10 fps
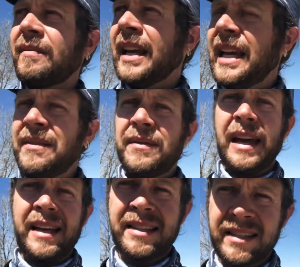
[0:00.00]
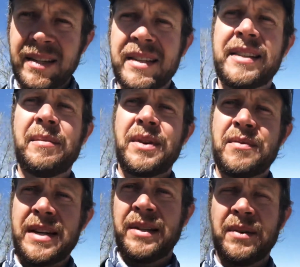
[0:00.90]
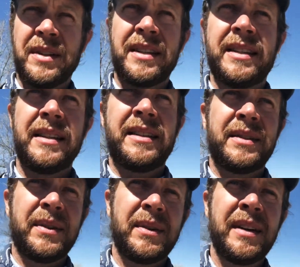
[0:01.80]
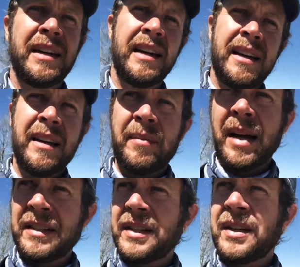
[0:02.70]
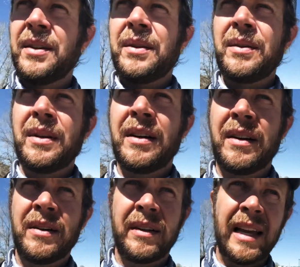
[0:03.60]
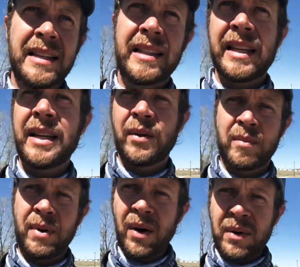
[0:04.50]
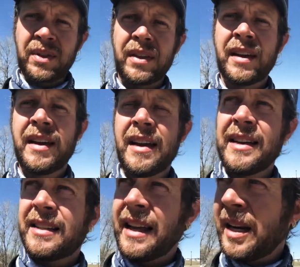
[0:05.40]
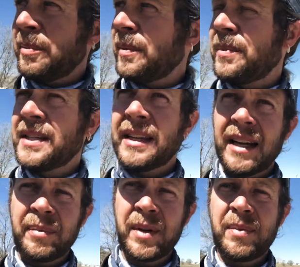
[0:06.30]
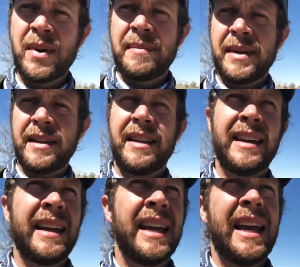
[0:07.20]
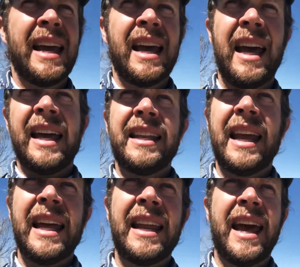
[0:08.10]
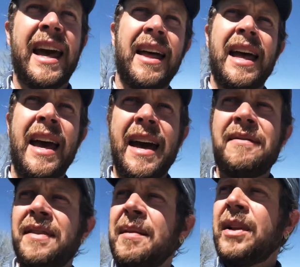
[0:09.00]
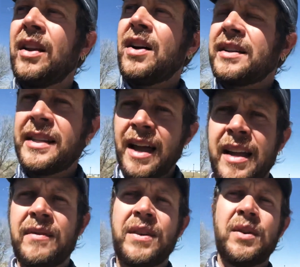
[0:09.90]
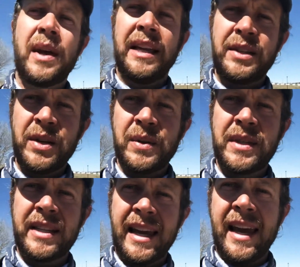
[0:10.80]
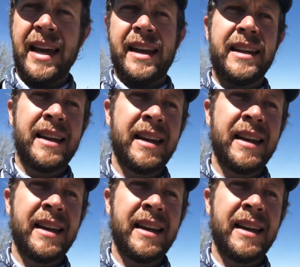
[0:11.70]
invest some of your resources into Montague or Leslie or both. Set up an appointment and have them alongside of you as you scan